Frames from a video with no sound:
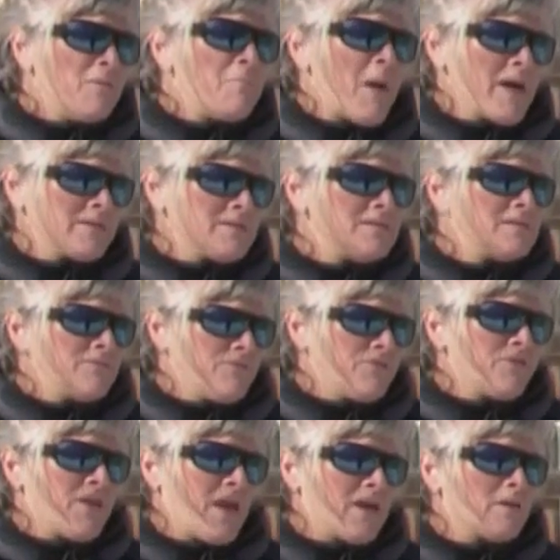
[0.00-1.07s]
the best
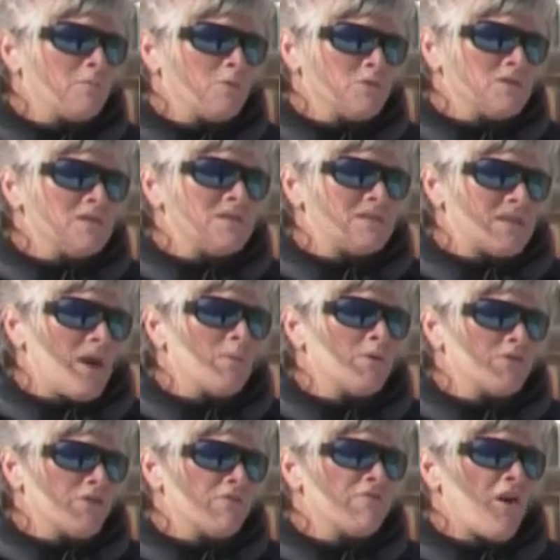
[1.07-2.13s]
for the animals to stay
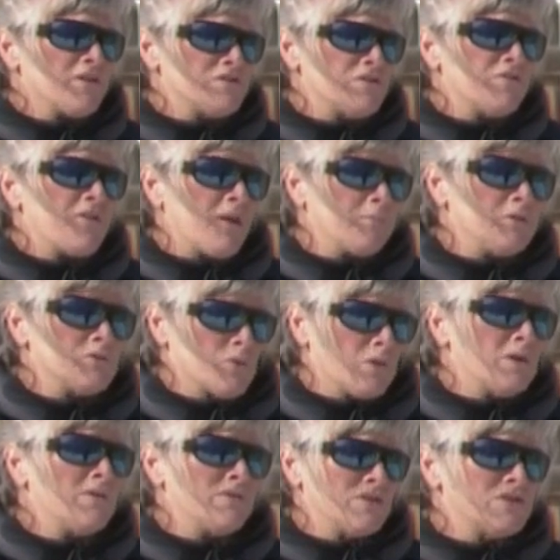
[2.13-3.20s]
with their foster families
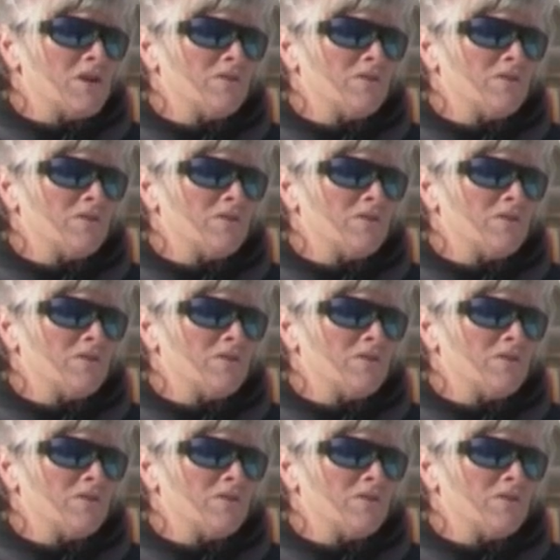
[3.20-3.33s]
or in the